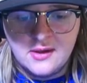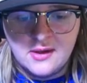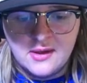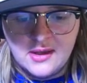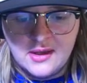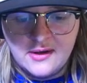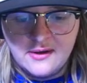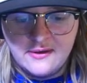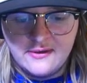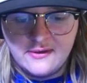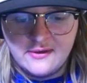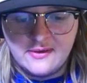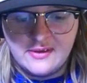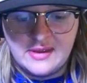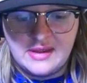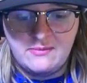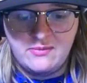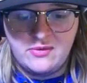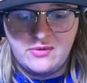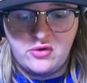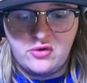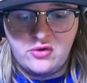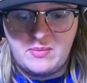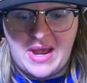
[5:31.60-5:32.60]
It doesn't
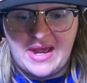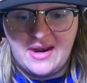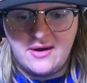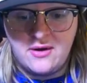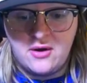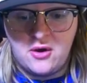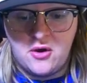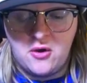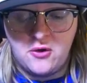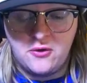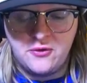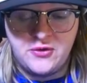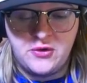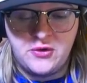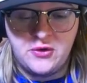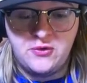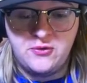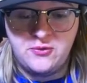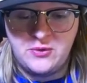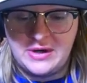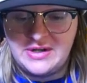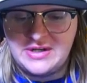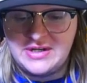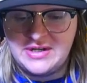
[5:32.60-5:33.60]
seem too bad.
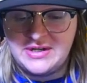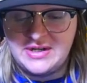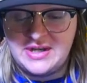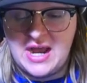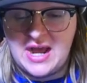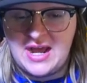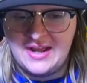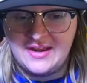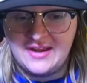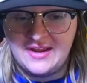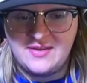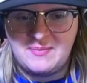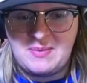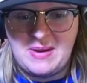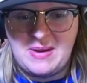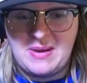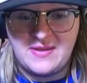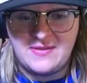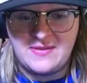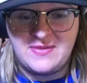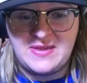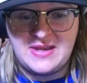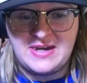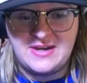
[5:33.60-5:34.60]
Also, I did not expect
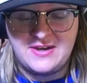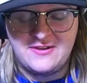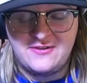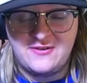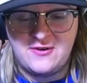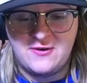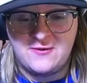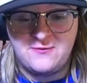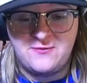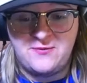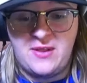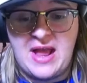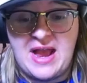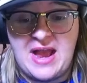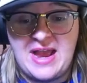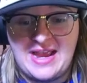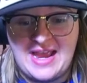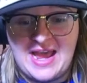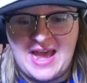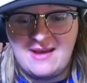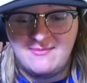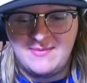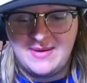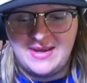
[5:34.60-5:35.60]
that thing to start
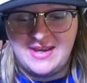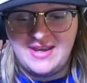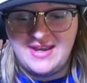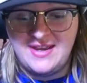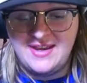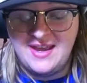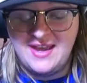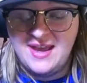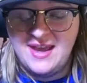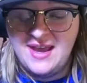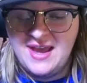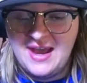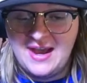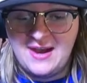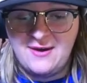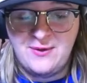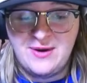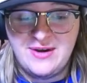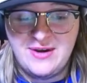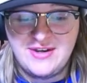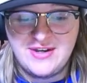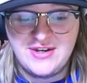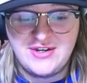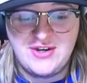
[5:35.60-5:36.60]
flying at me. I
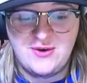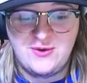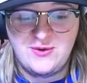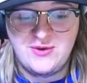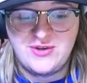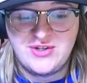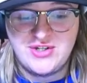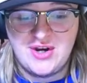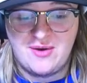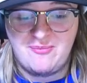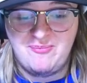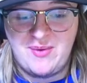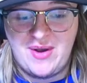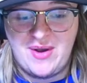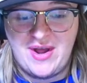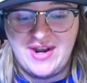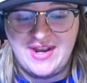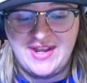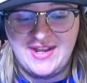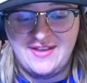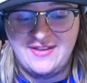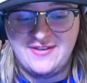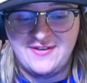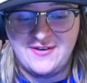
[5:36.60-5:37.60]
went to go jump on
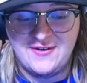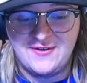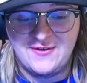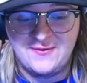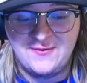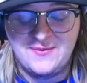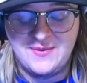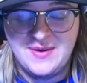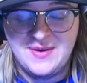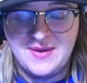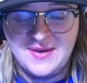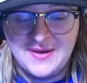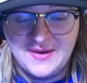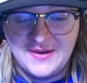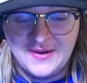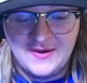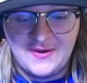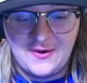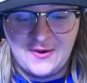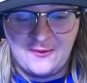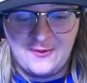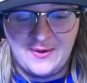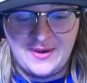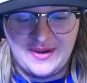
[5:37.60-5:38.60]
it and started
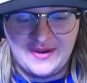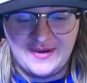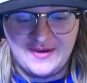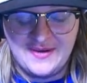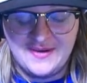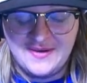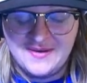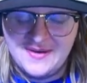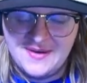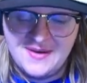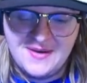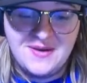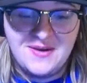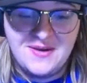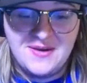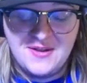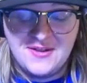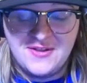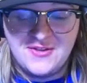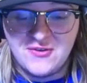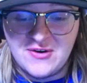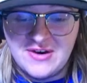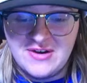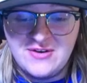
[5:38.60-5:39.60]
going
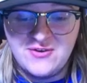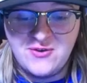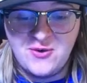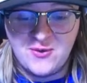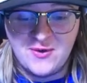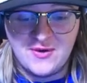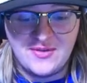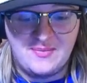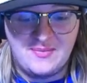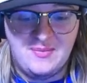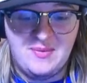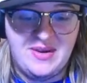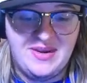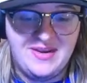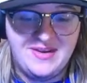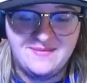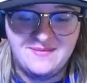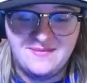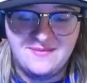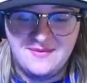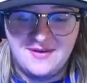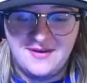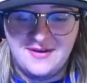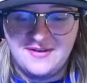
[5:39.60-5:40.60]
straight towards me.
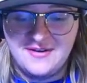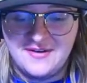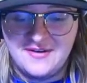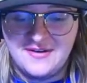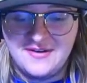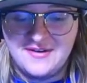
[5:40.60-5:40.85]
Huh.